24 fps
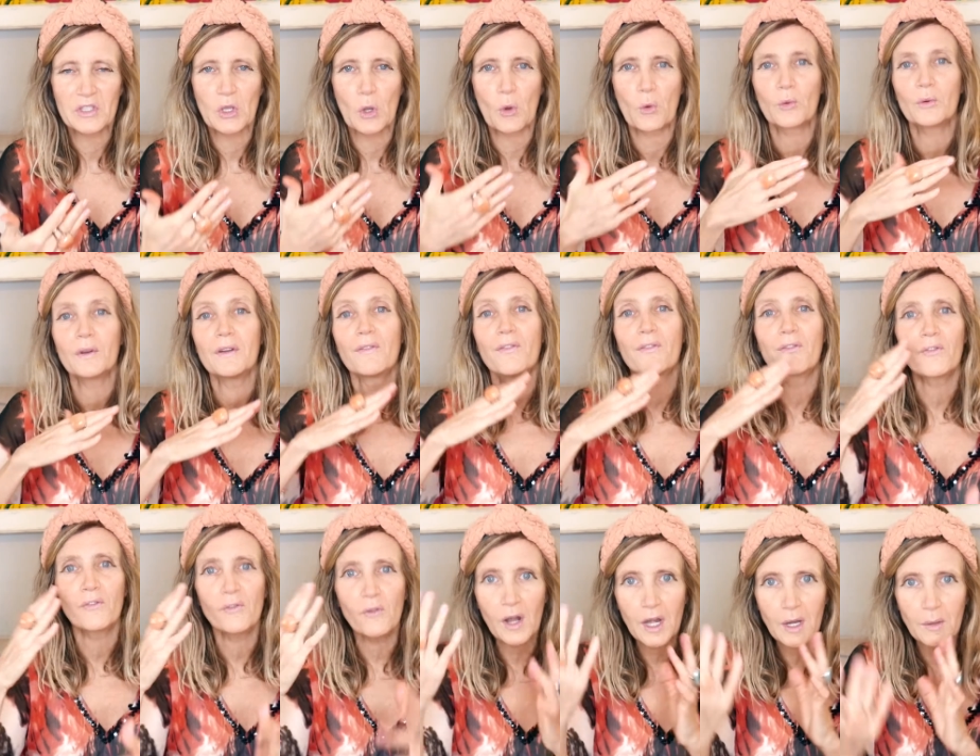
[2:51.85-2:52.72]
So
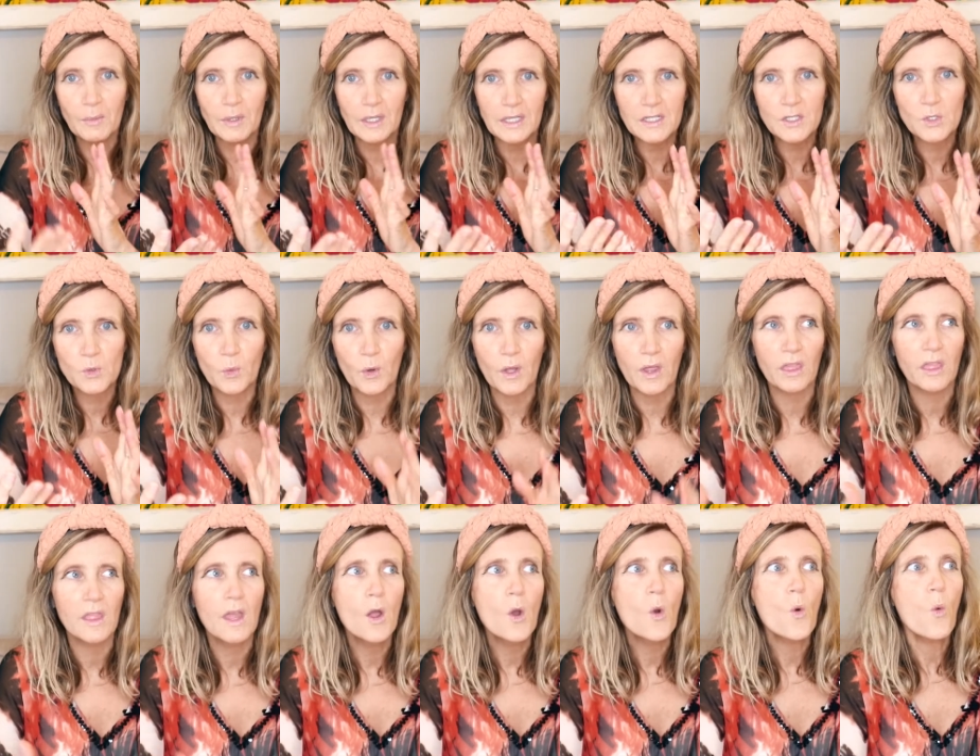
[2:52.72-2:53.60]
reframe it
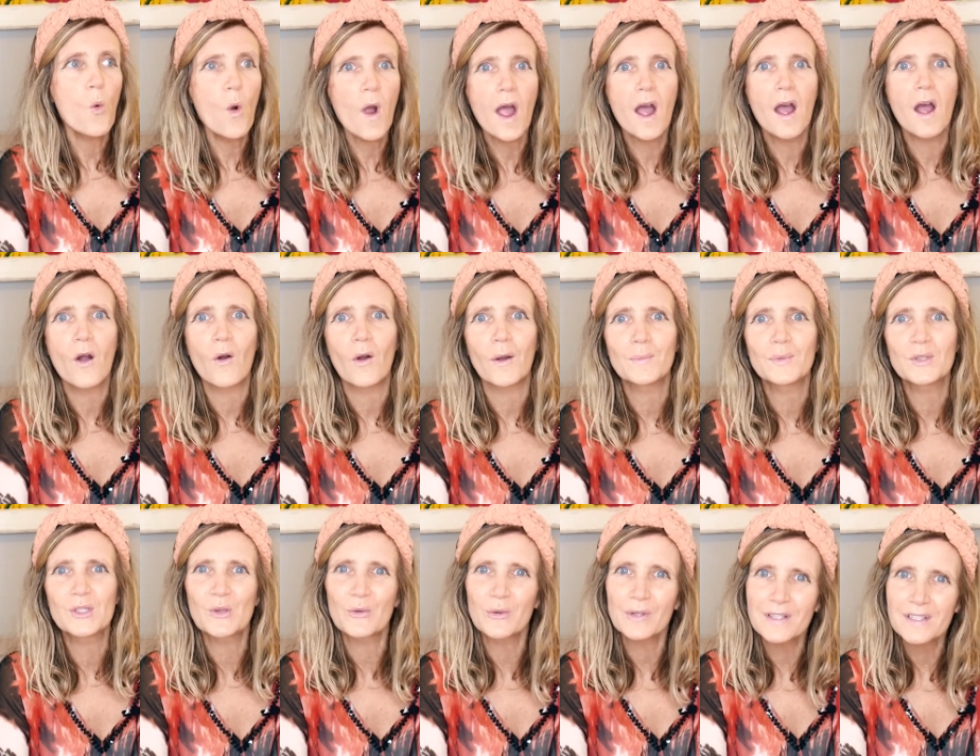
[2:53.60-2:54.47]
with, wow, I'm
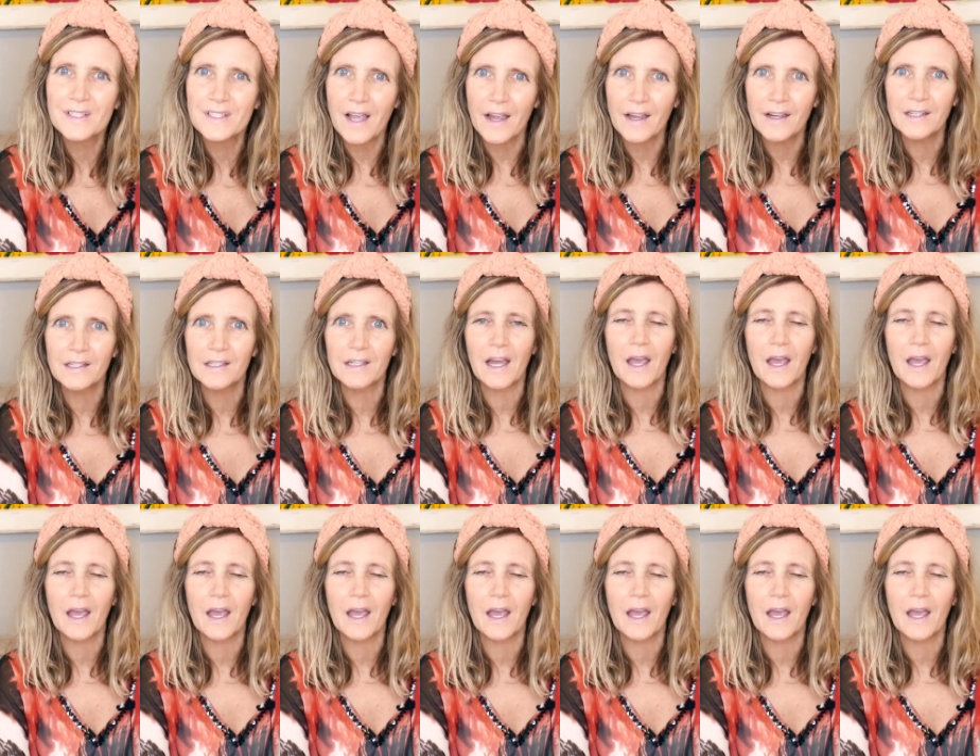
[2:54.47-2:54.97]
so excited.